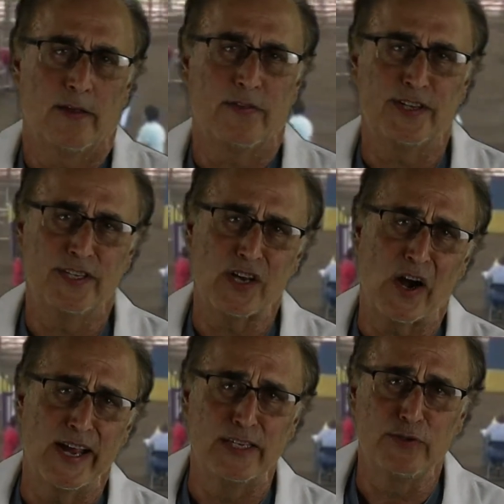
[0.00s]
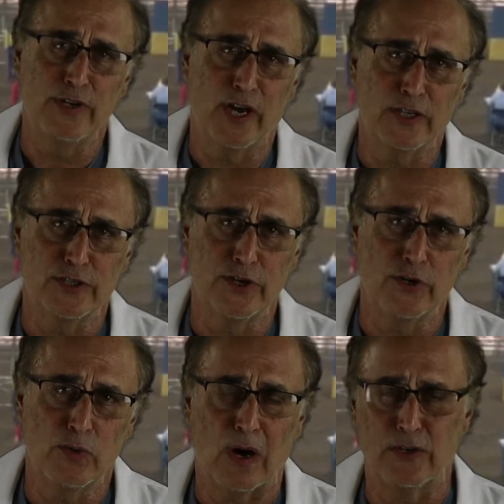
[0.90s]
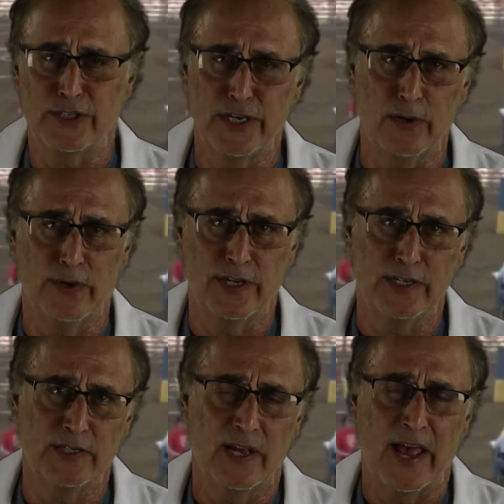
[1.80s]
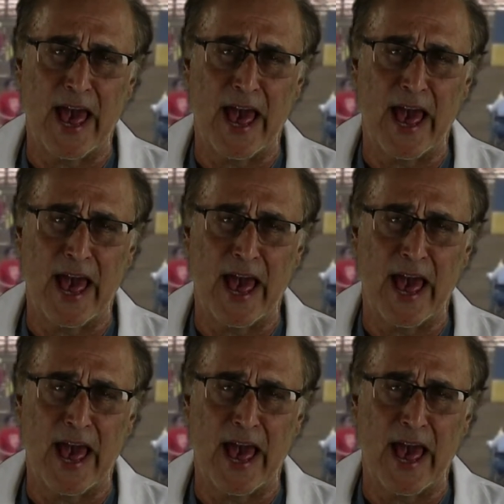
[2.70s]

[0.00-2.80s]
This is our introduction to our series,